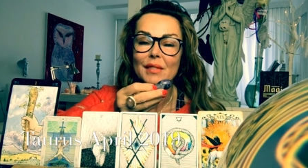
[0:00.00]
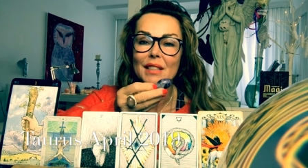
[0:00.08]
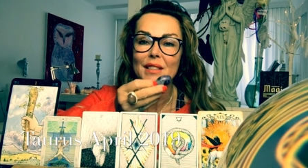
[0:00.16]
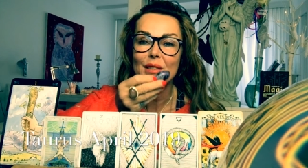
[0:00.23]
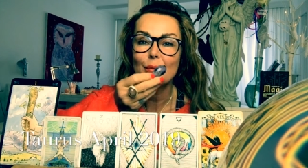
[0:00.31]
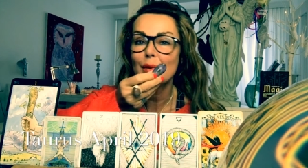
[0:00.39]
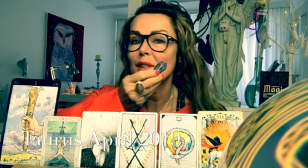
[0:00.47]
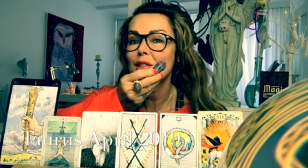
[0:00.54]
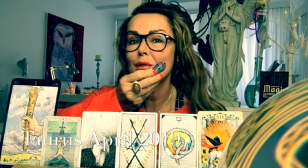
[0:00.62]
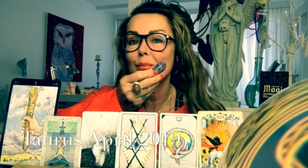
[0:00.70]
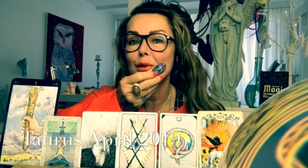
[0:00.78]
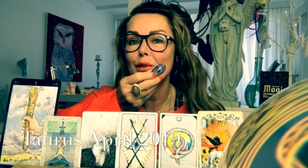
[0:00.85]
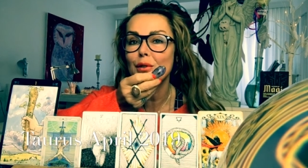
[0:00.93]
It's
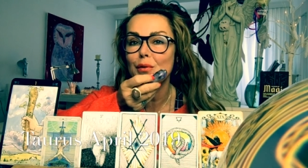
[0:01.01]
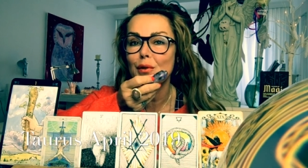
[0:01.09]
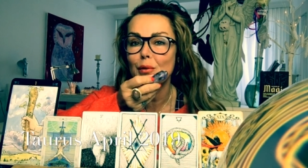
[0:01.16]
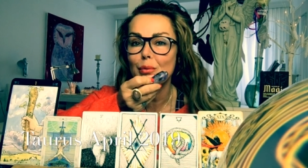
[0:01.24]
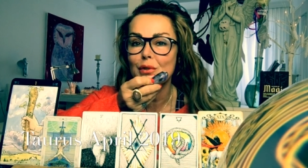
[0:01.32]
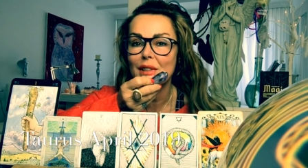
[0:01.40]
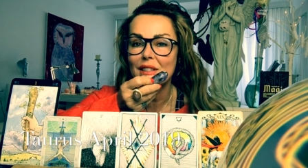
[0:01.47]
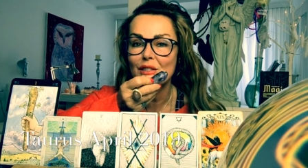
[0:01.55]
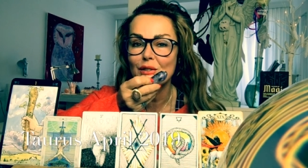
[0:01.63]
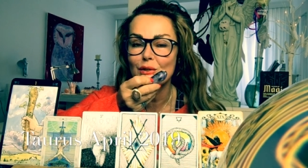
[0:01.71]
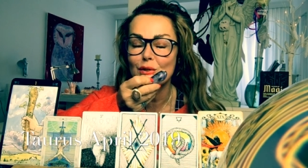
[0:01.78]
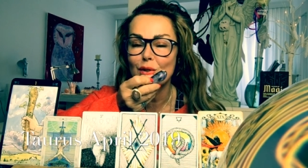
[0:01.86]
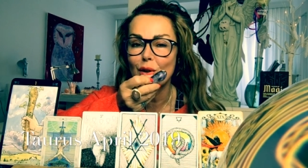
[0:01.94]
a beautiful
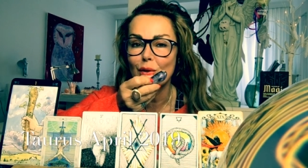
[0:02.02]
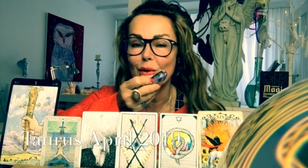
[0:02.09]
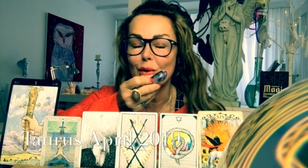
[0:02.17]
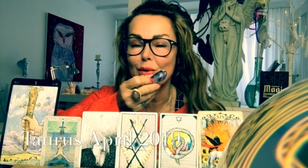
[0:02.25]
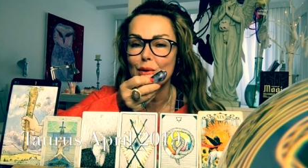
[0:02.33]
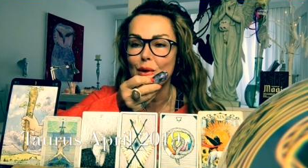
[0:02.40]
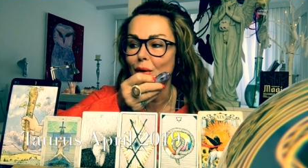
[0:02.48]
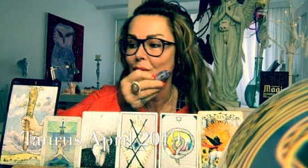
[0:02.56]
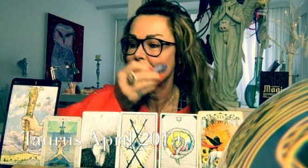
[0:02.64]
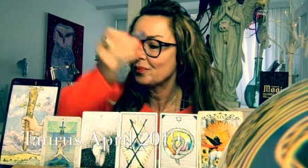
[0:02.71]
protection stone also.